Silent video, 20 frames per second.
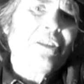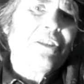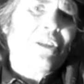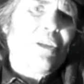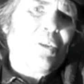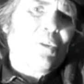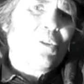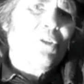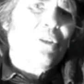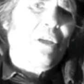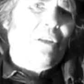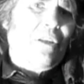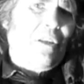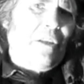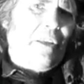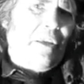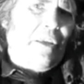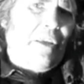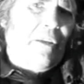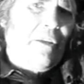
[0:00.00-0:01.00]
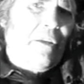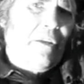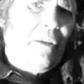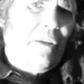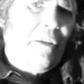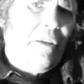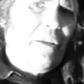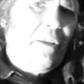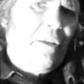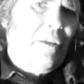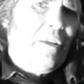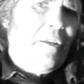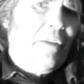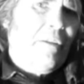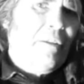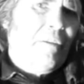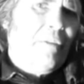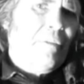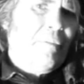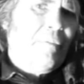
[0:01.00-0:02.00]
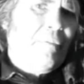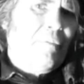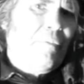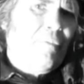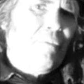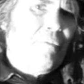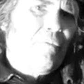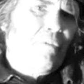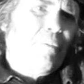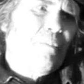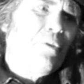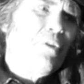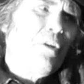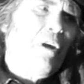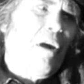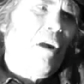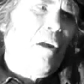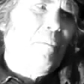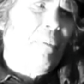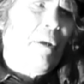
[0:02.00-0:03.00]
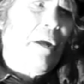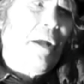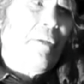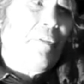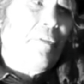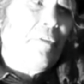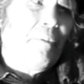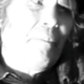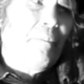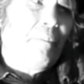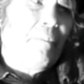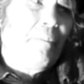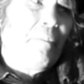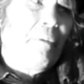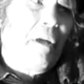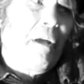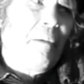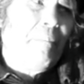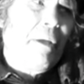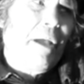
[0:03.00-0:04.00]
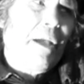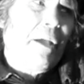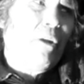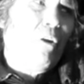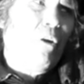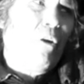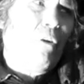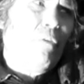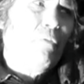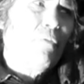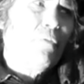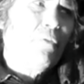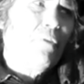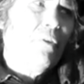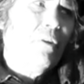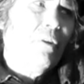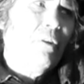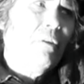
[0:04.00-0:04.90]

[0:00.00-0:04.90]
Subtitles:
so, suddenly, from the dark behind them, a man coughed.